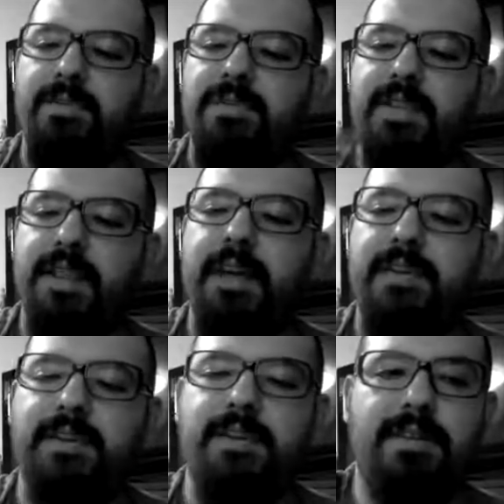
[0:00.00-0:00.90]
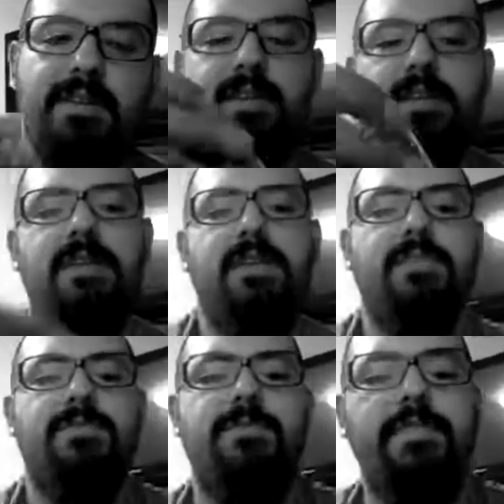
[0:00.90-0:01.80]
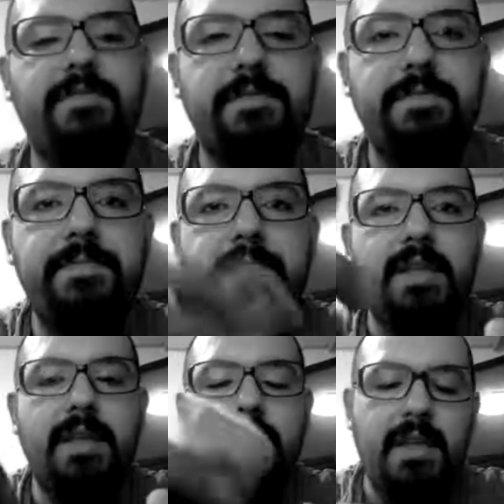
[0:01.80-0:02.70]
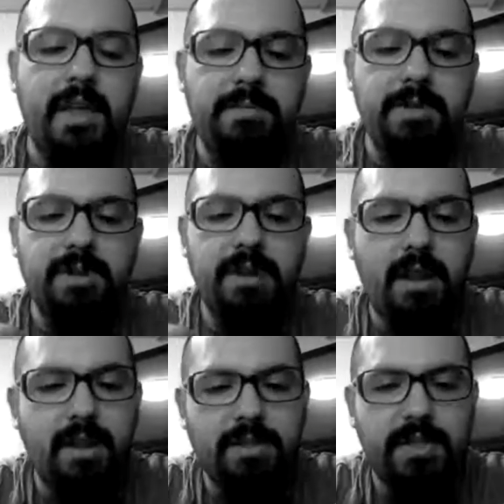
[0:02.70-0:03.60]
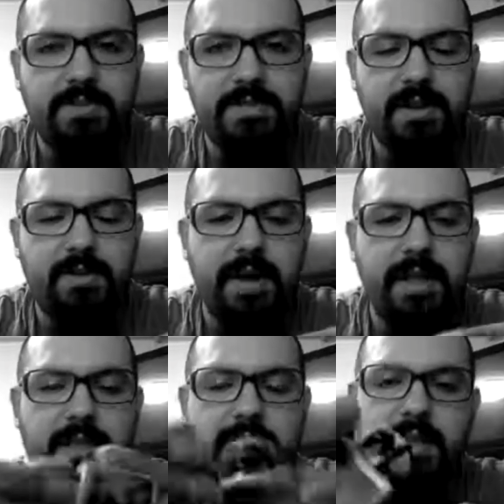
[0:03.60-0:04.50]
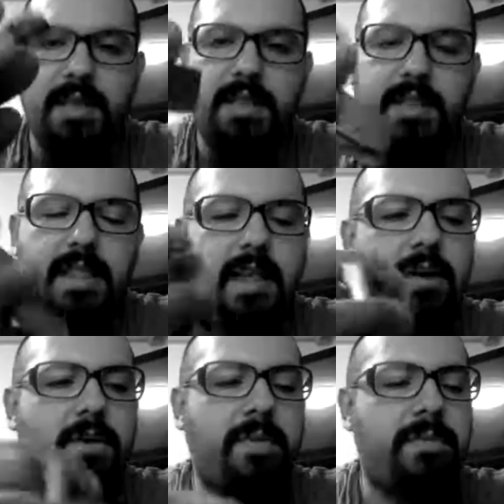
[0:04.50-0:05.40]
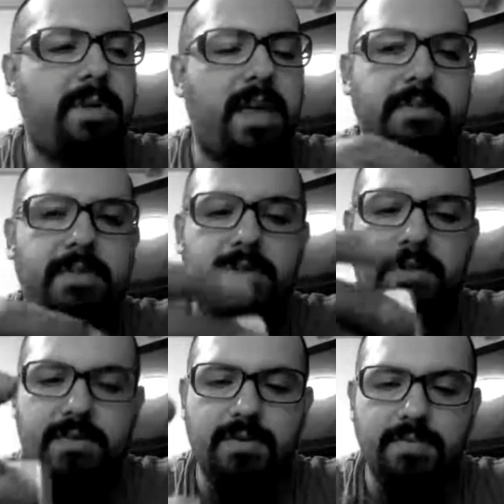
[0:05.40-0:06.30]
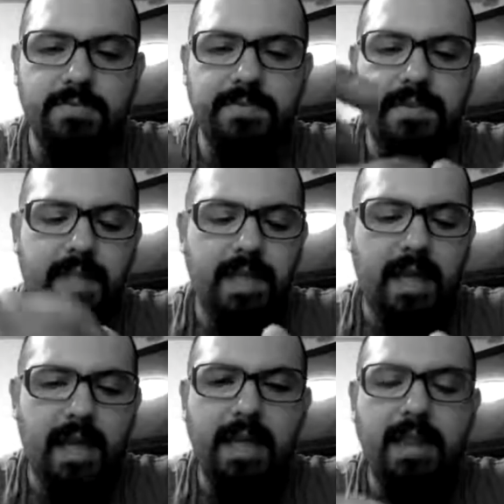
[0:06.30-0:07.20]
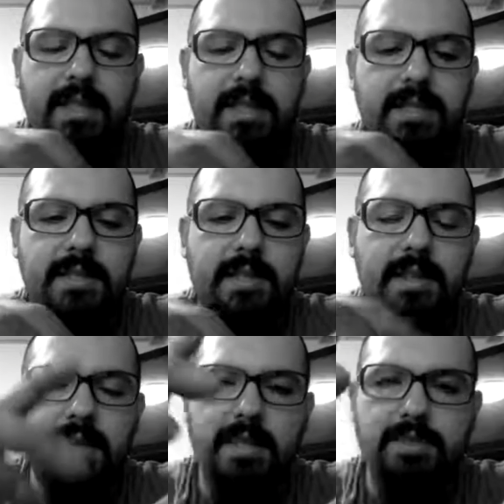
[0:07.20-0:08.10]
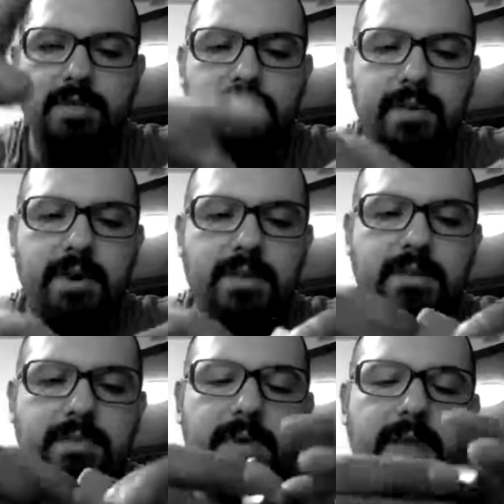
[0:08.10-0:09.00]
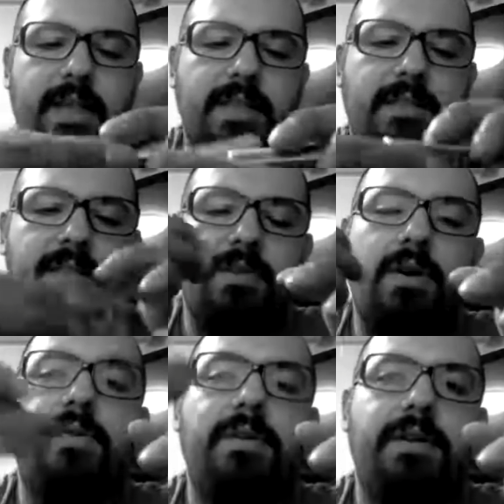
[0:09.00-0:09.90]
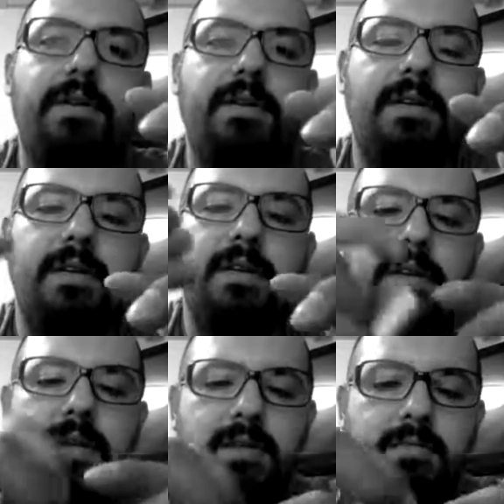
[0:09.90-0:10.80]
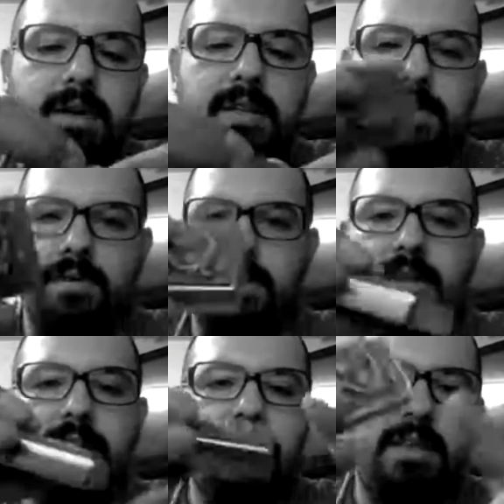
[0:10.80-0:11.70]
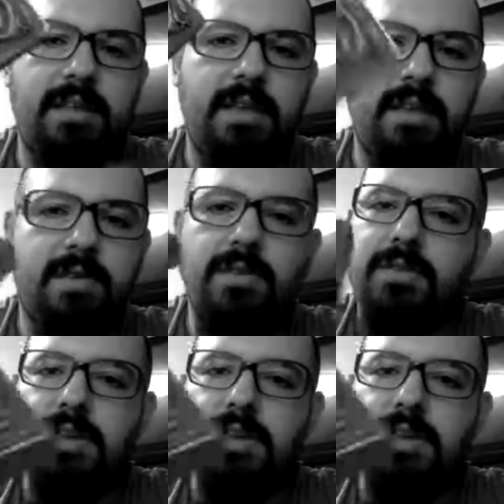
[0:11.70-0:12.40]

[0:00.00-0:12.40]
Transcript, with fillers: the lighter to the floor I'm not sure how long this video went and I hope I'll be able to edit it in some parts to make it slower but look Jay it, also can